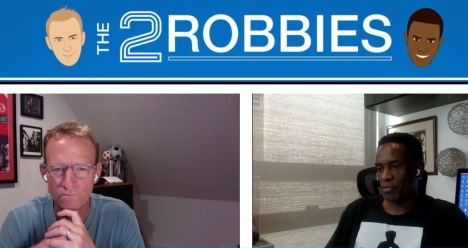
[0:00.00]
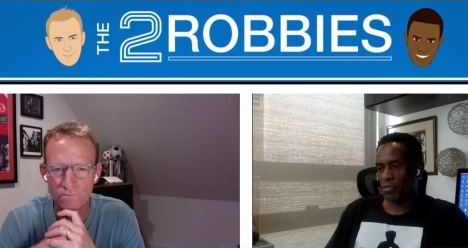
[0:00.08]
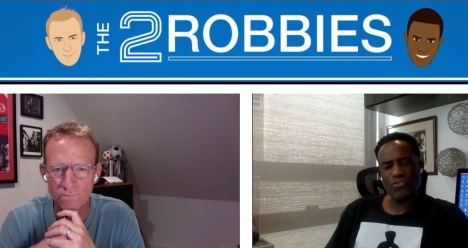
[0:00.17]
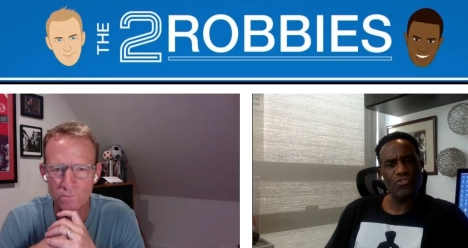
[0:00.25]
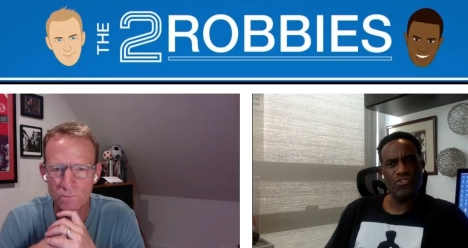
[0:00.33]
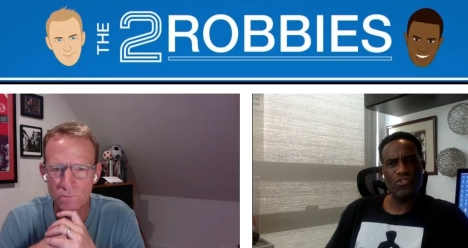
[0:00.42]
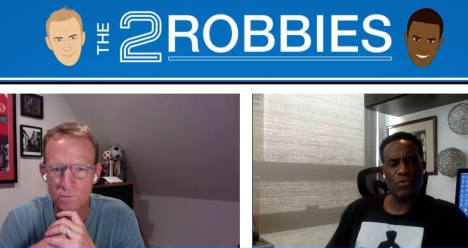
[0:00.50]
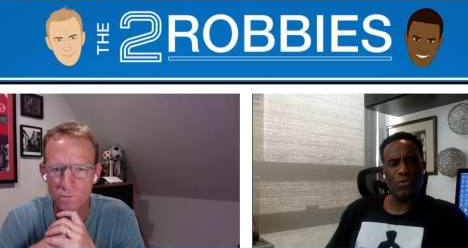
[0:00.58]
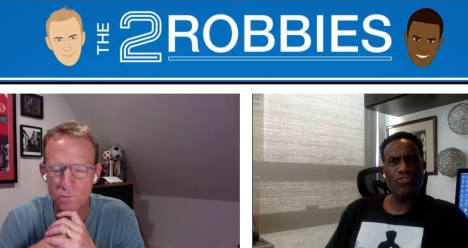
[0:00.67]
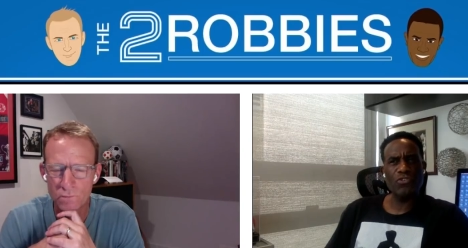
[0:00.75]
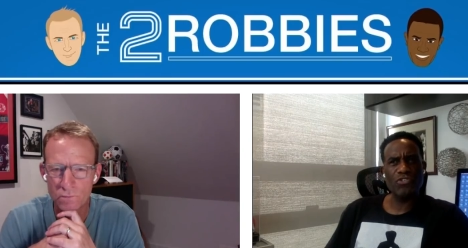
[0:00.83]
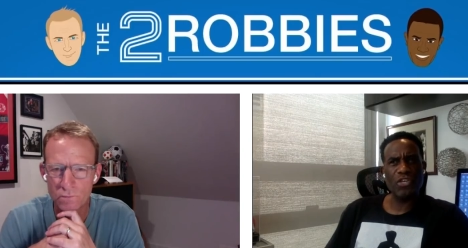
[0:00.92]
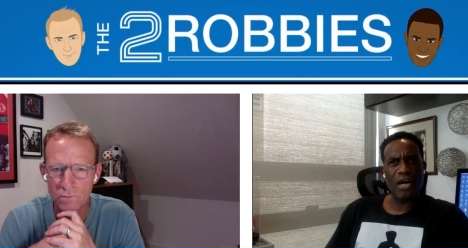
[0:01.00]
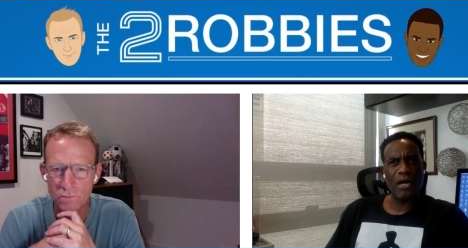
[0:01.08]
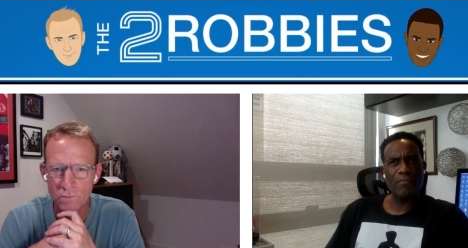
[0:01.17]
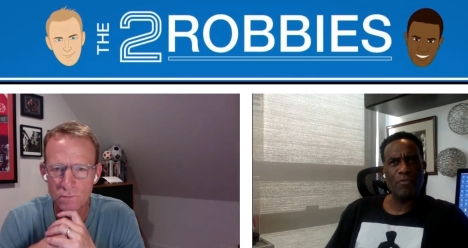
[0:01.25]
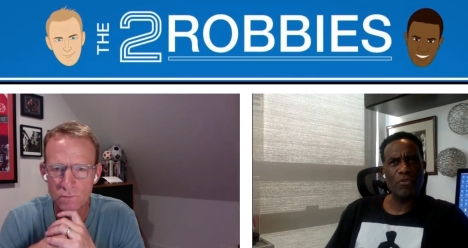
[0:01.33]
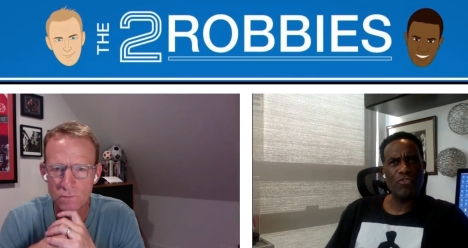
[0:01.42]
Speaker 1: was a there was a
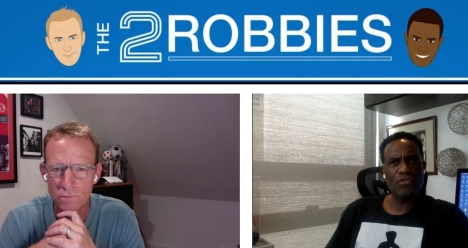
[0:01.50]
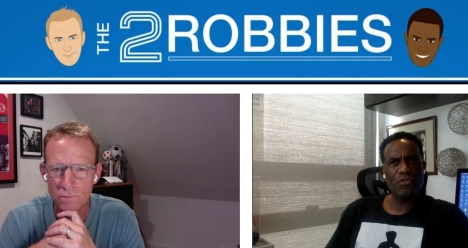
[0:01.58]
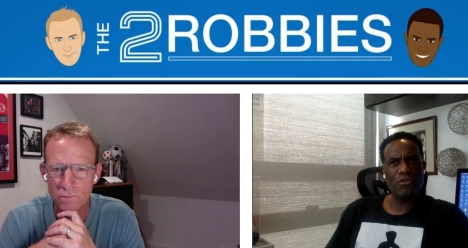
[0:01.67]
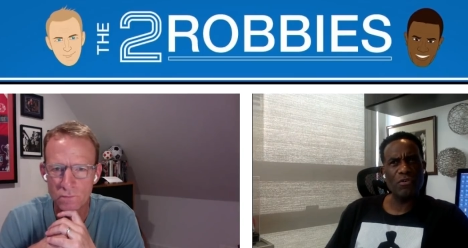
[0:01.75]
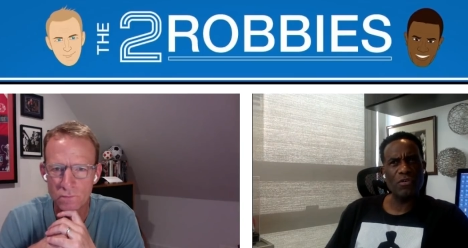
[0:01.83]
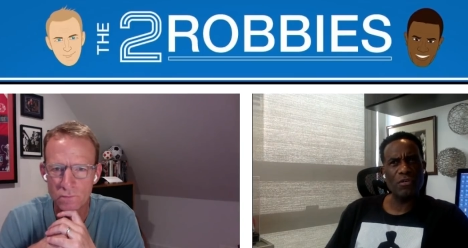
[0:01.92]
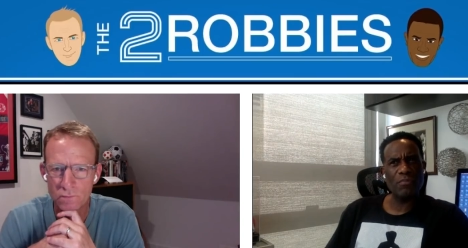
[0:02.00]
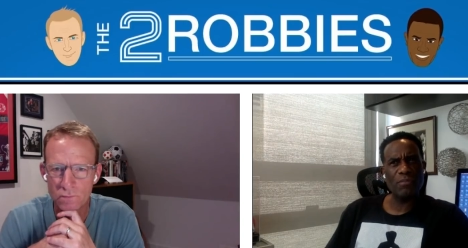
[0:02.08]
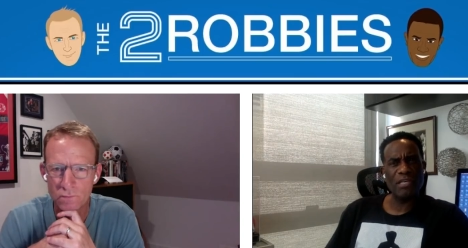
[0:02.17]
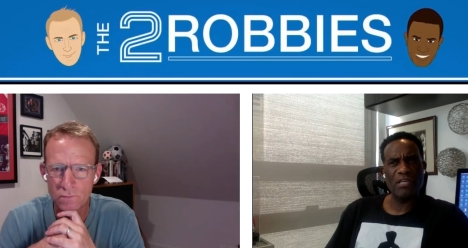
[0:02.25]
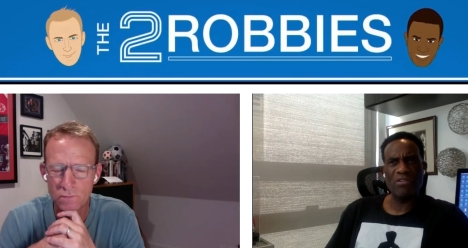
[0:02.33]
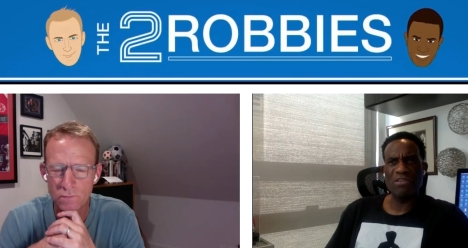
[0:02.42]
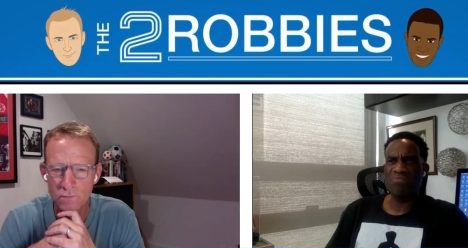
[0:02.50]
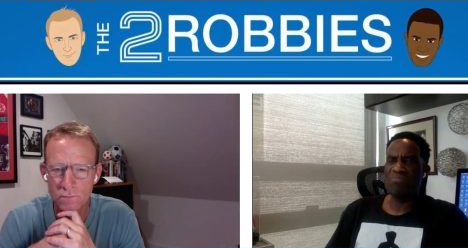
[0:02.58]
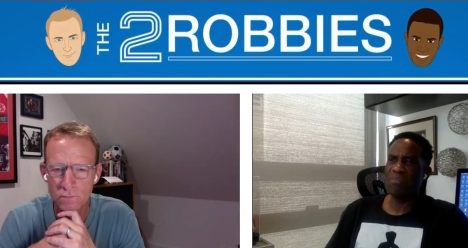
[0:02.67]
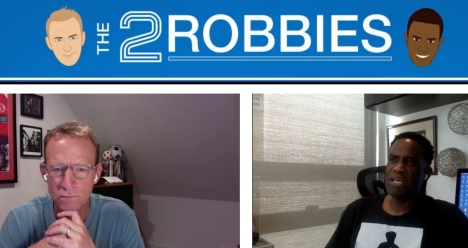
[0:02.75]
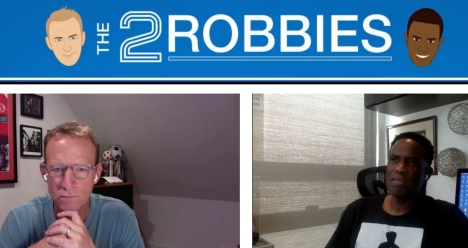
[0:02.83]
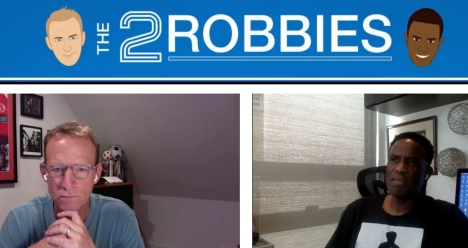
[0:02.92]
time, there was a, a period,
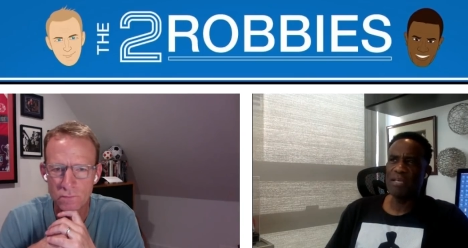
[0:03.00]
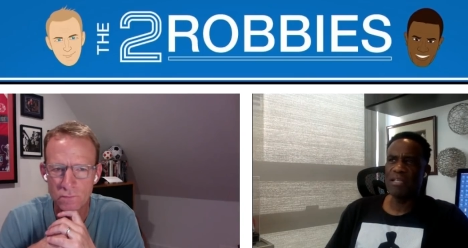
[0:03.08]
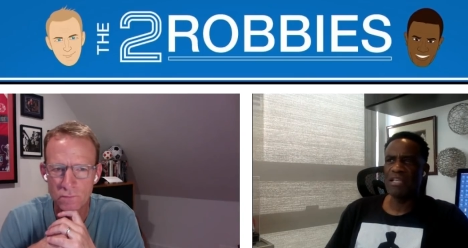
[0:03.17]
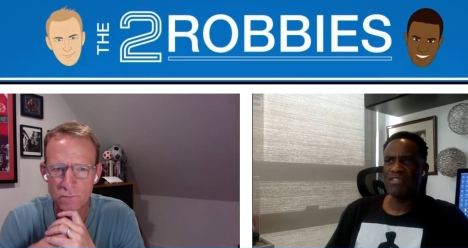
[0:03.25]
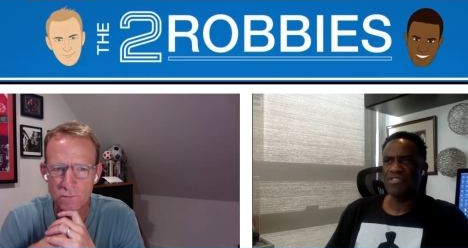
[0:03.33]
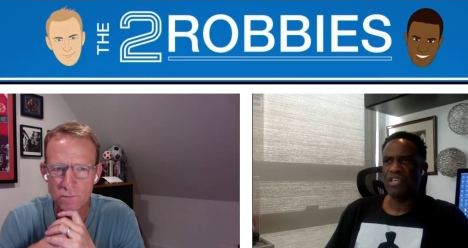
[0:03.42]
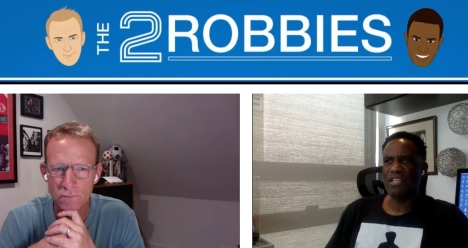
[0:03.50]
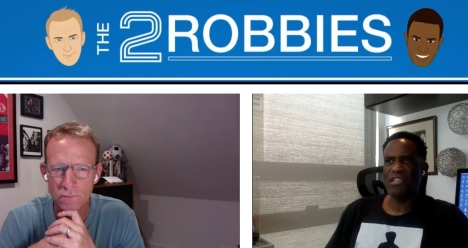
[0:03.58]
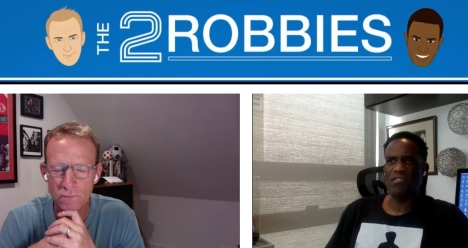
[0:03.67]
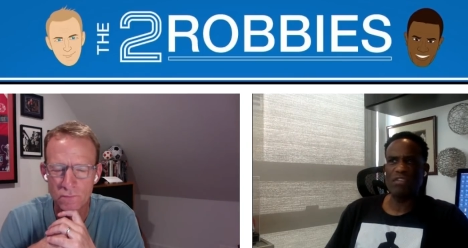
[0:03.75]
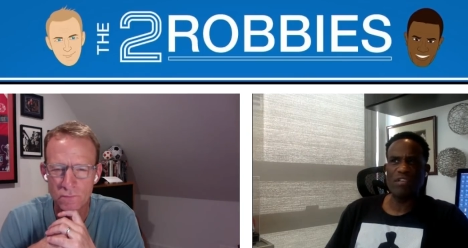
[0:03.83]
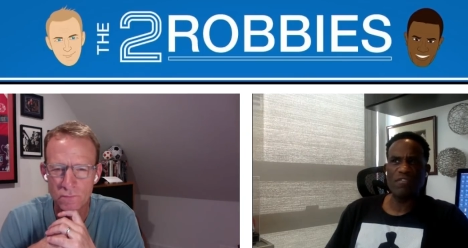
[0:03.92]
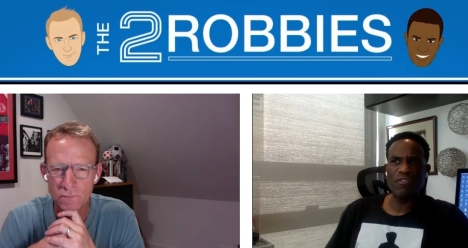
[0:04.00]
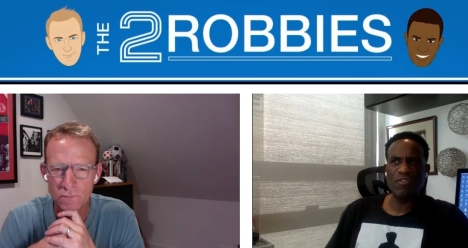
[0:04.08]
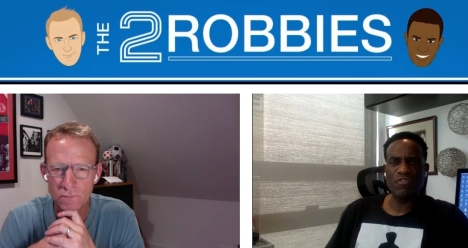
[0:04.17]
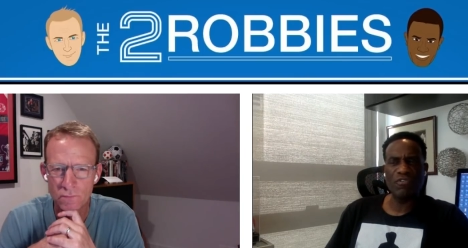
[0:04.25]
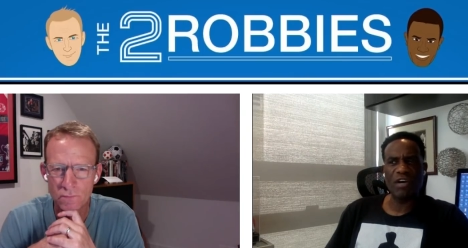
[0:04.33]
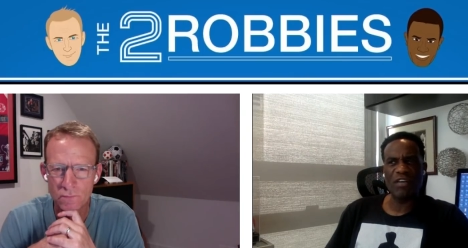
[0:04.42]
maybe let's say three,
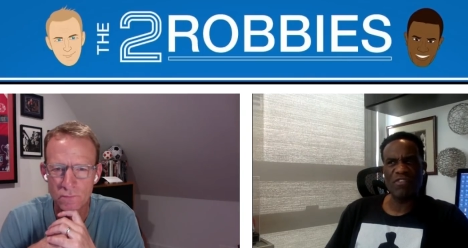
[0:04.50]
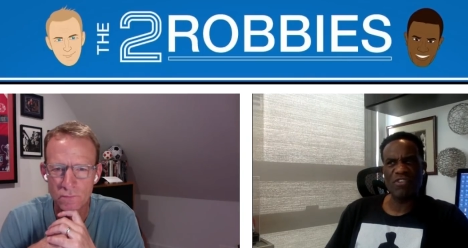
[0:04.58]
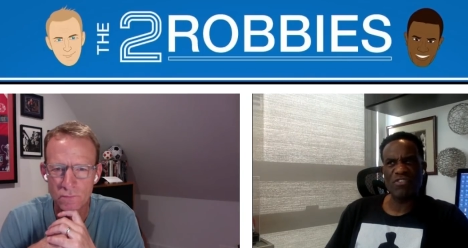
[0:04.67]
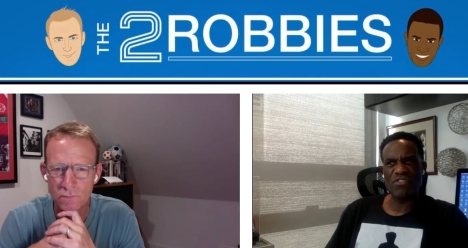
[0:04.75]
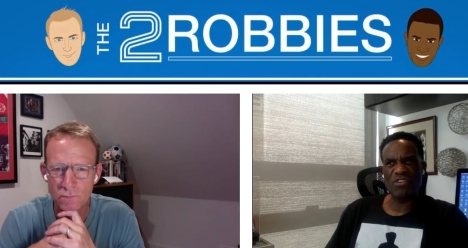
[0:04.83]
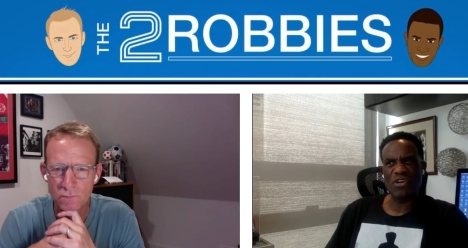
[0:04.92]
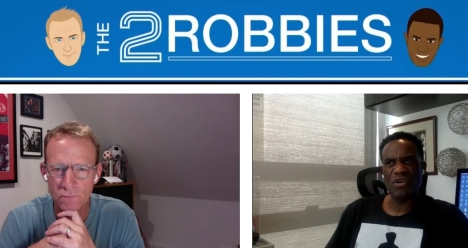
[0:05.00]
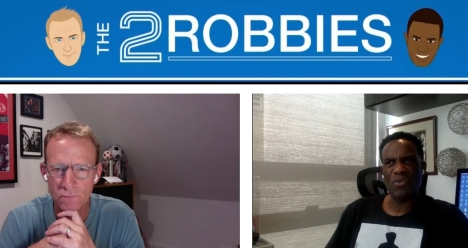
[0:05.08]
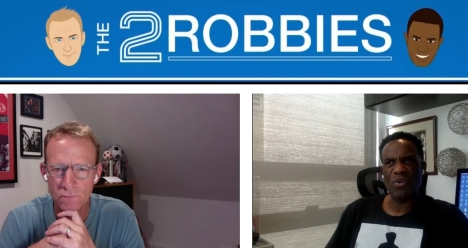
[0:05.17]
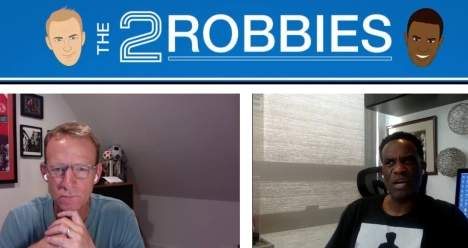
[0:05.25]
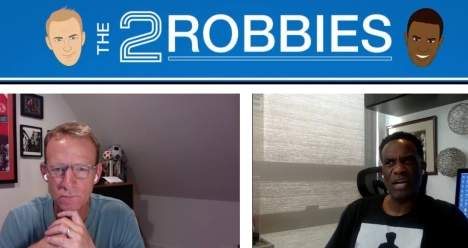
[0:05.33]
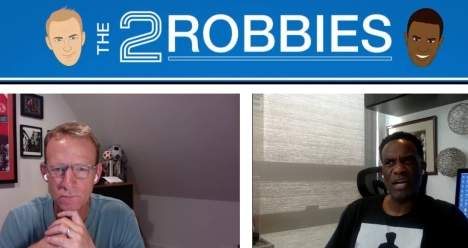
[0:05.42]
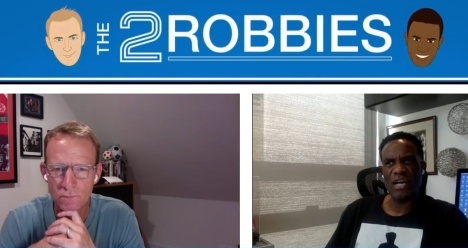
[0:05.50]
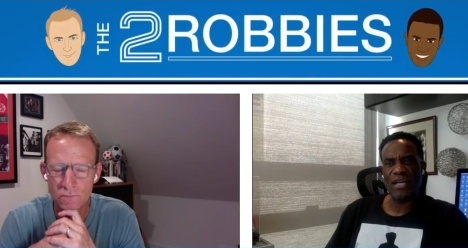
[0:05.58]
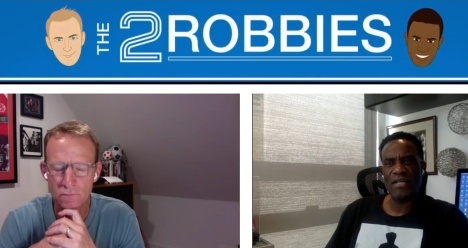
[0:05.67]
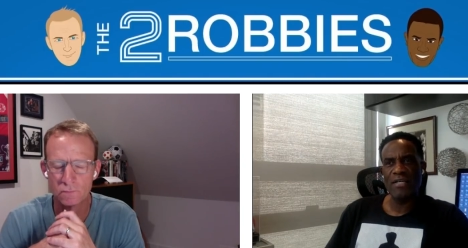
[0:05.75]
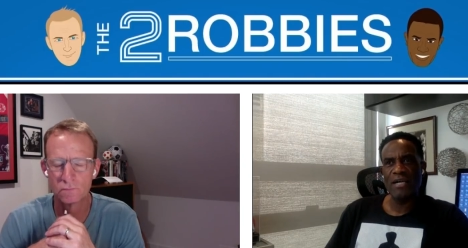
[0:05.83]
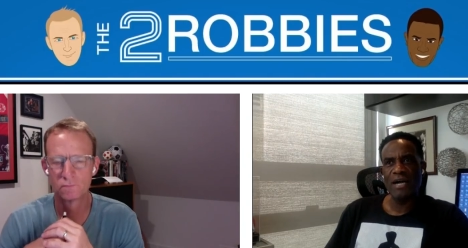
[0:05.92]
four, five years ago, where